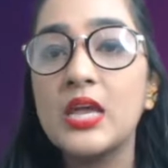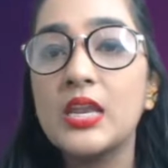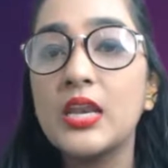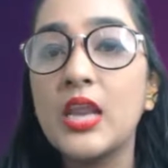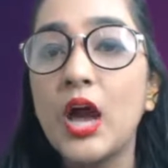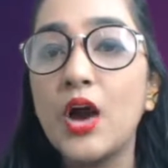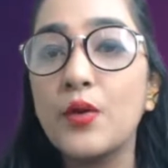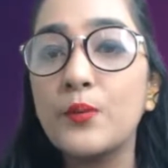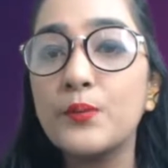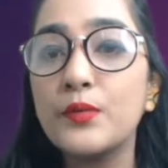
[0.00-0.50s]

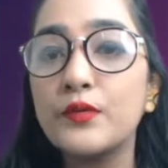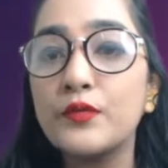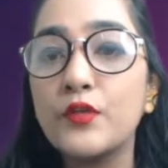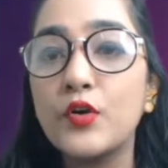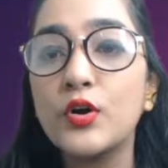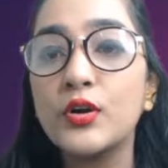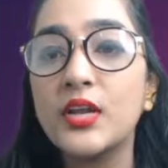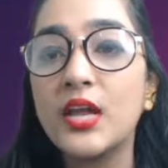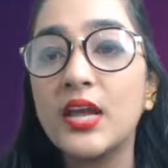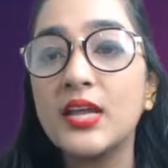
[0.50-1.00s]
Now,
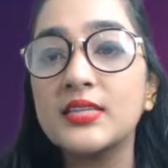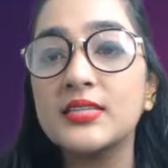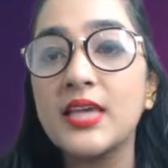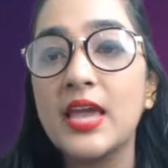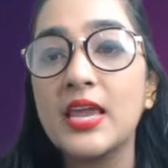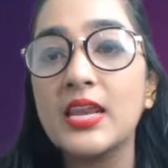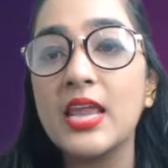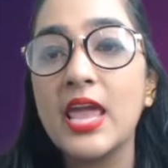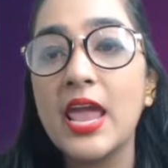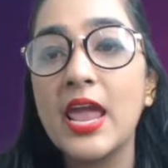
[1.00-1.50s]
before dates
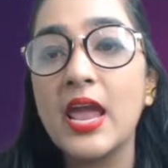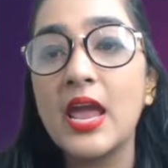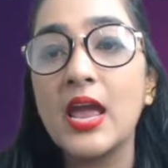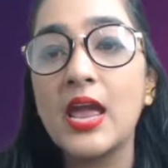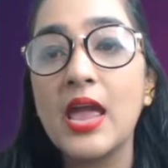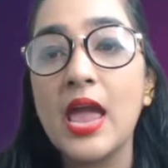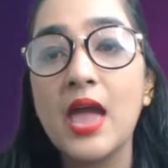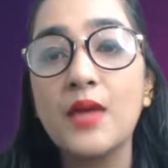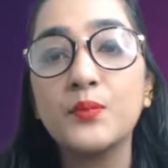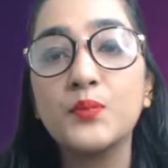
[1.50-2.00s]

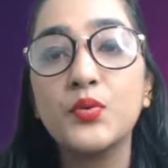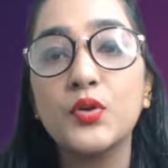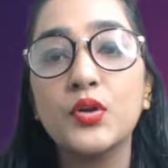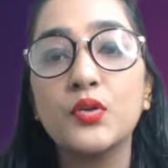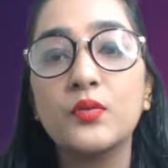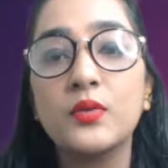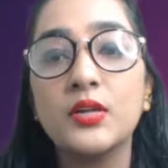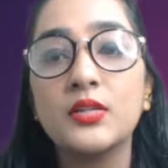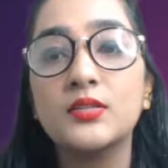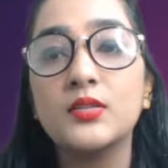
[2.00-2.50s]
and
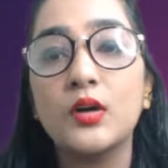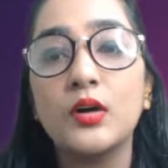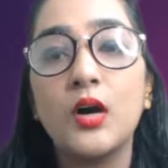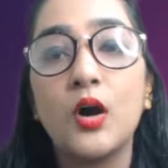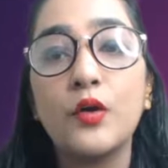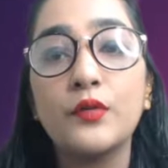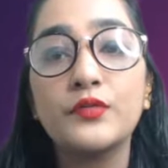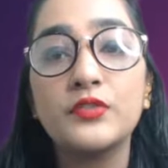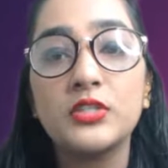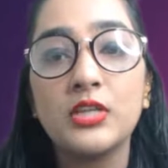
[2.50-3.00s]
periods
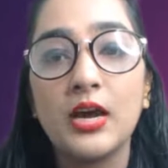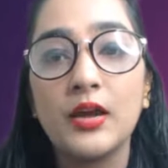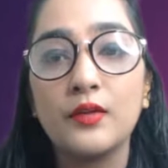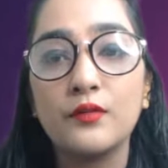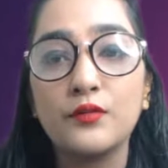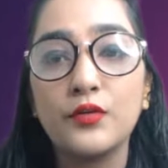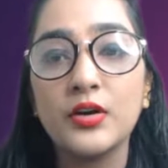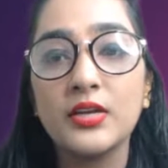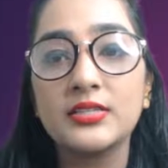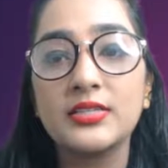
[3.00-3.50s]
of
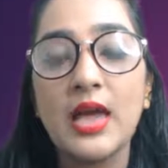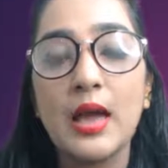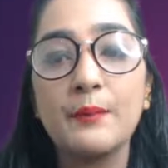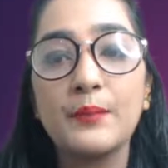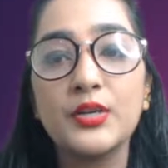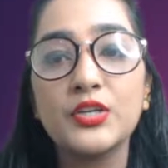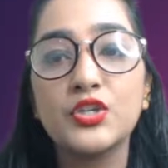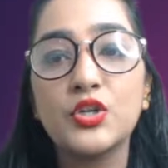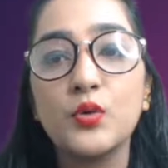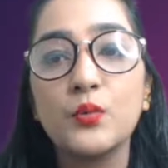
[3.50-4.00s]
time. For
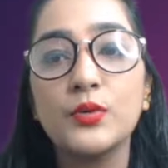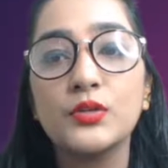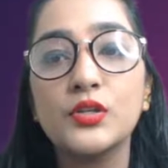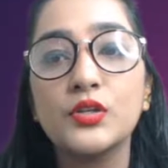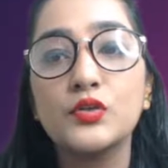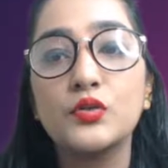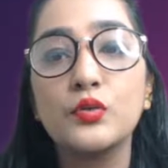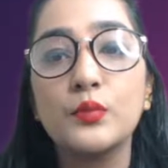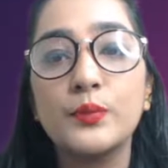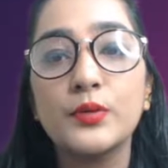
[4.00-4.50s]
example, she was a
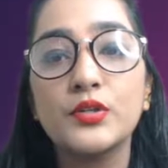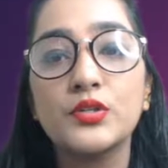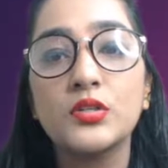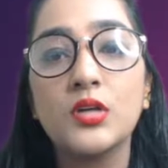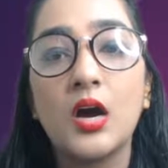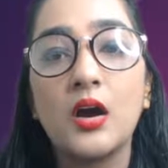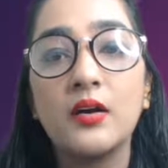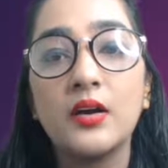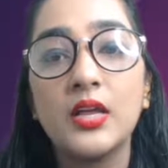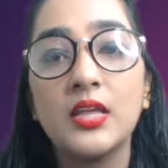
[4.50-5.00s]

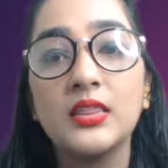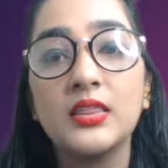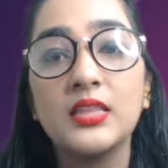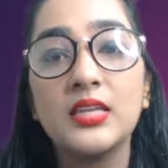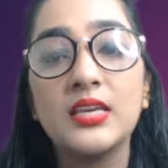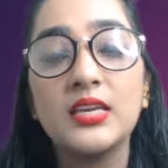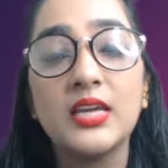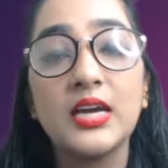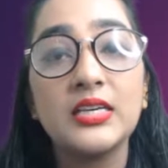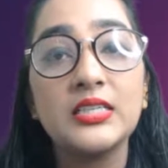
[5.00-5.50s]
superstar in
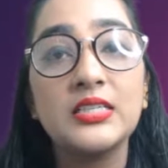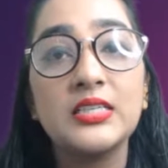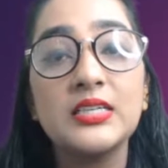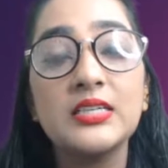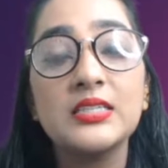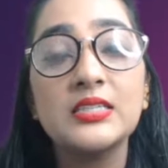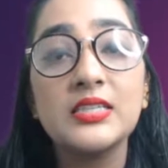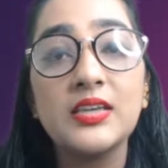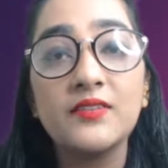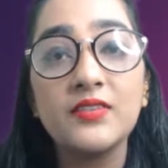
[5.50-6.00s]
the
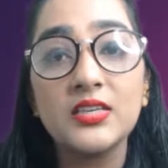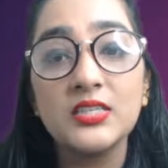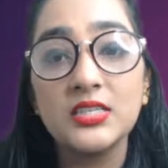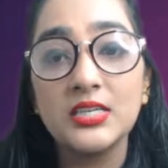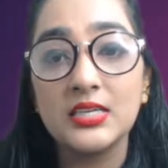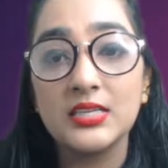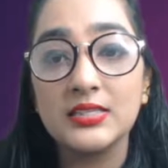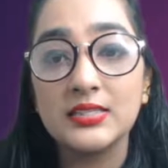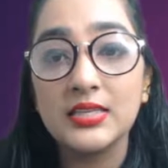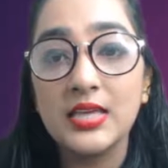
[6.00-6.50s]

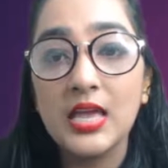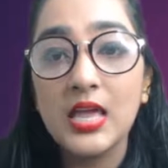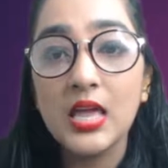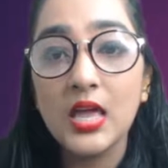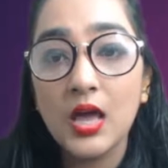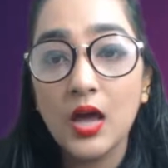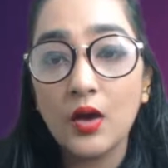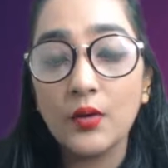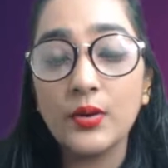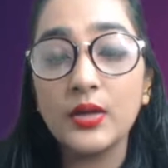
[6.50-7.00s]
1970s.
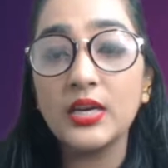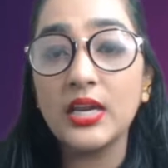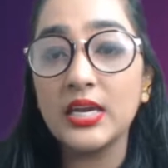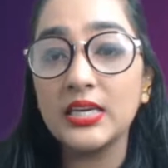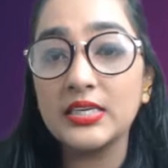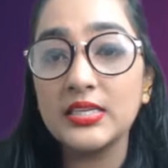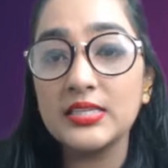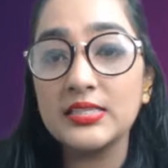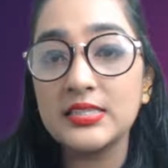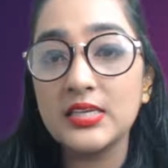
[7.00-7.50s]
Okay,
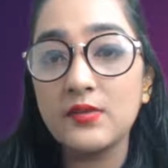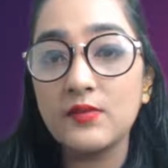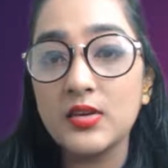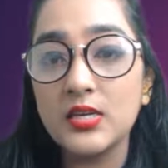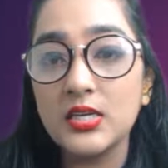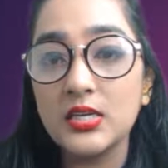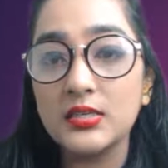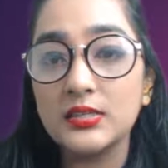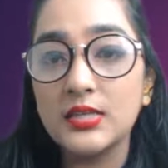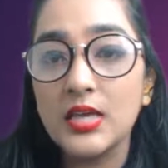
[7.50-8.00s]

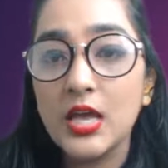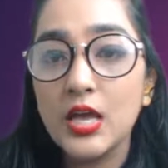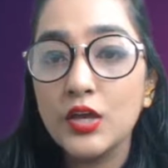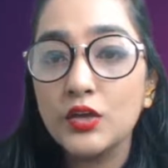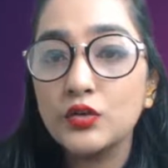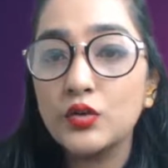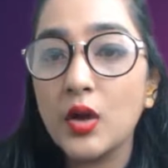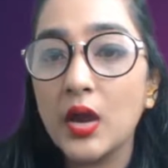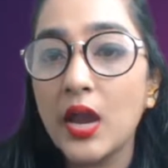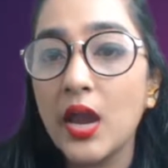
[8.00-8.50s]
1970s.
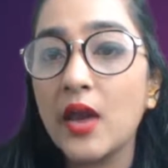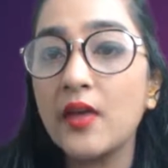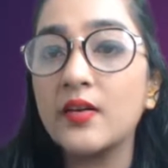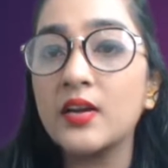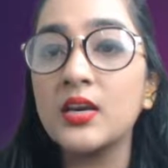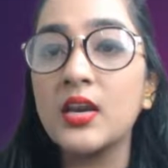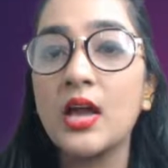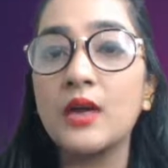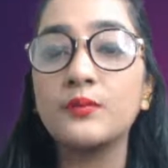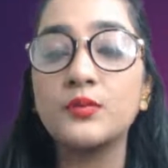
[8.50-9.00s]
So
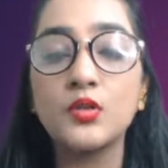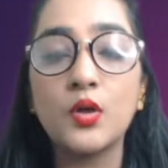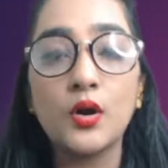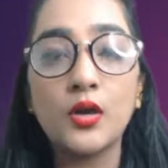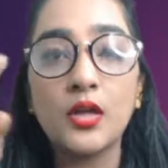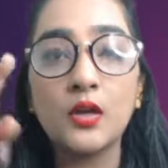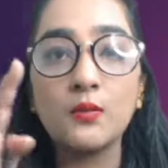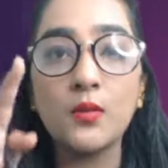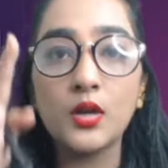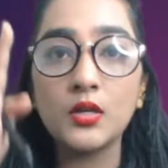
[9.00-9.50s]
herein, I'm
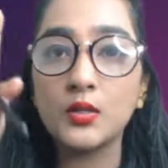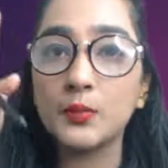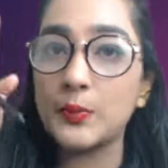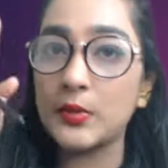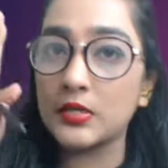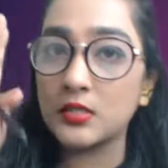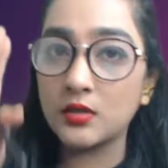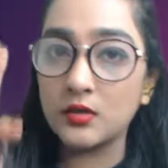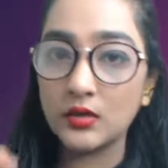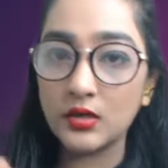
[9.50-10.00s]
talking about a
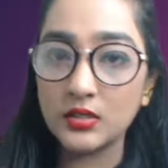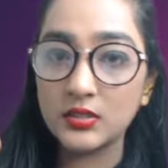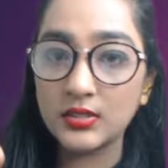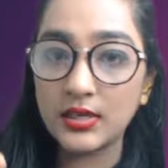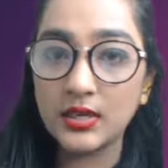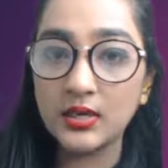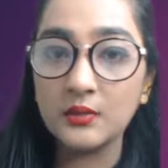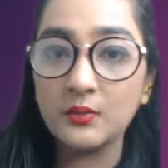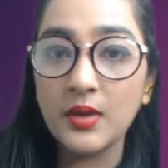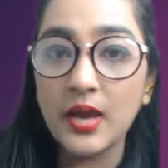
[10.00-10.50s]
particular
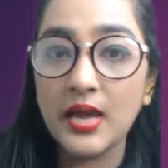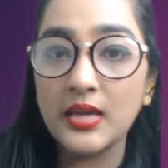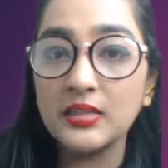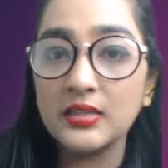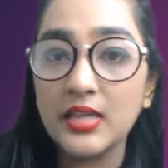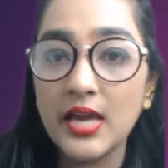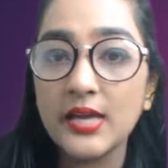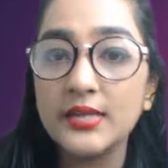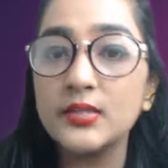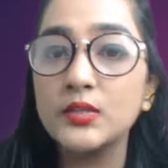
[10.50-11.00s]
time,
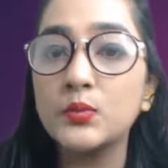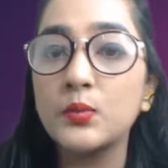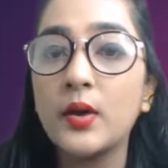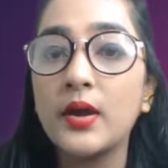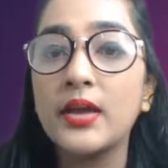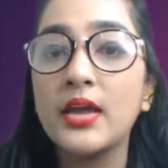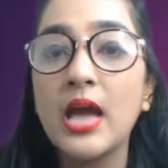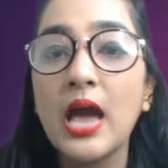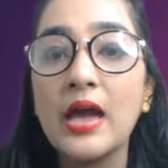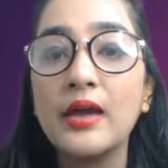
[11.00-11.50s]
and that is
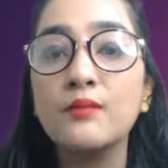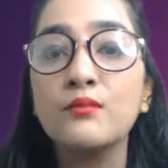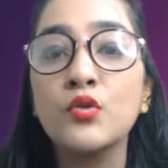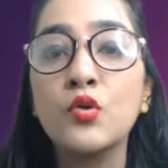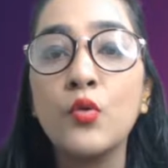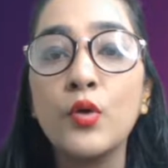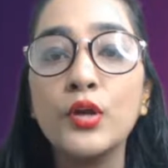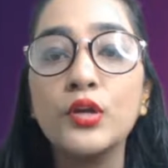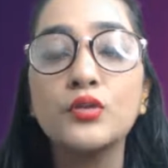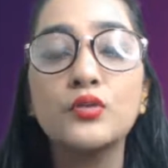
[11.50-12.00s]
why I'm
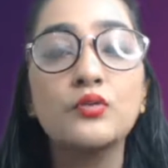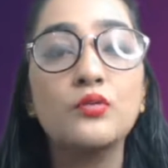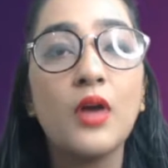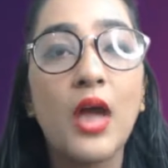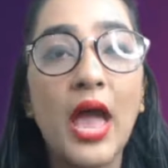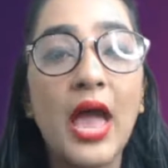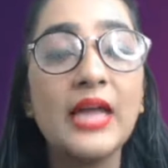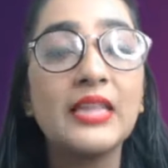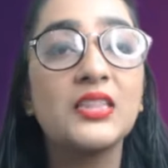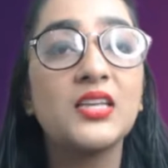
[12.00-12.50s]
going to
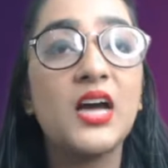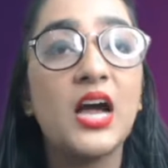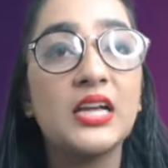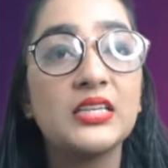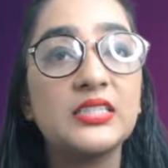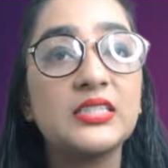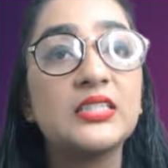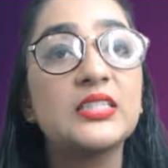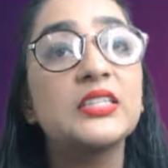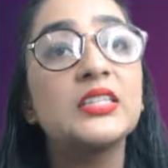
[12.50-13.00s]
add the
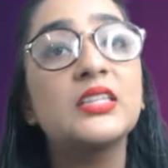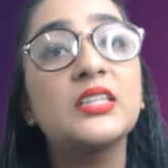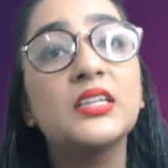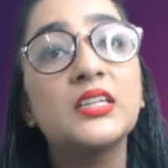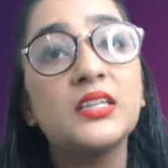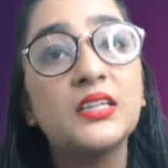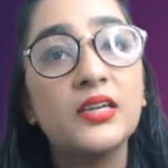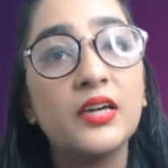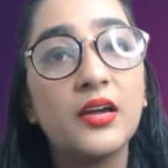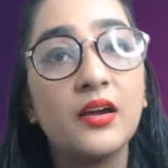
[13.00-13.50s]
article
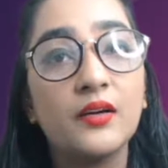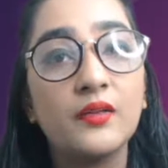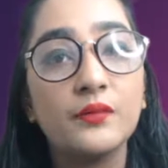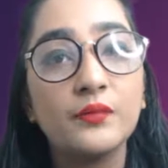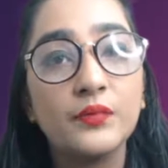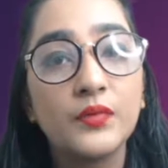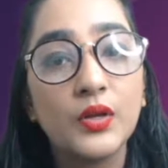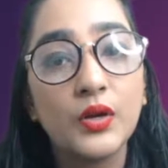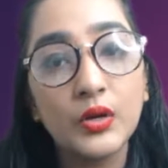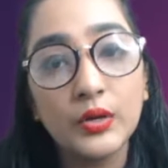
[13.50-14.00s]
the here.
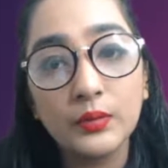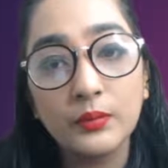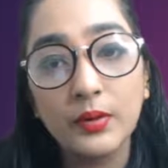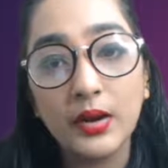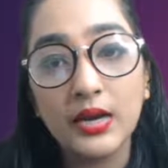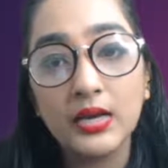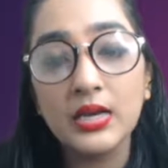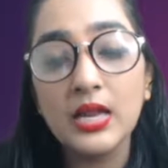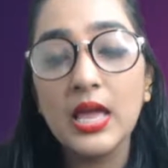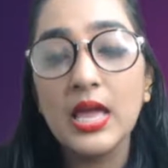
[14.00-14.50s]
All
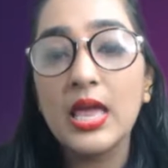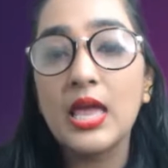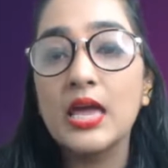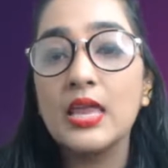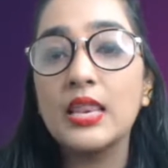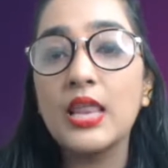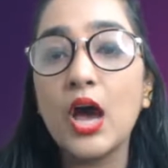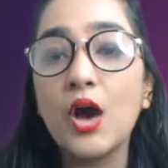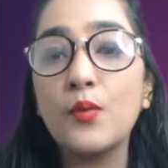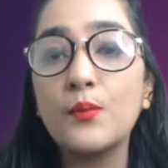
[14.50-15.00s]
right.
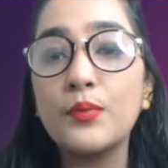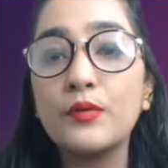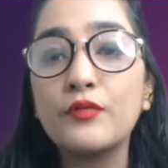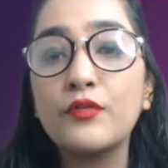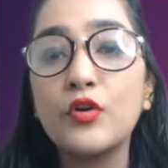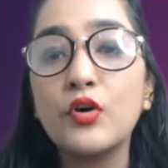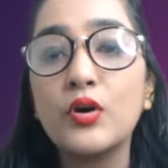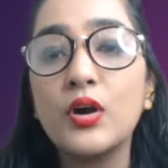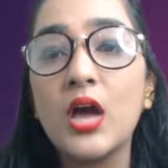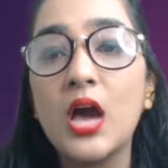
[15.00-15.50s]
Now,
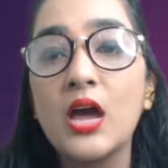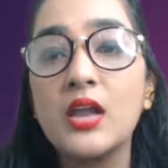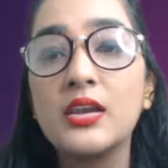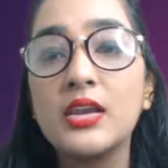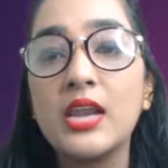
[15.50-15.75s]
before a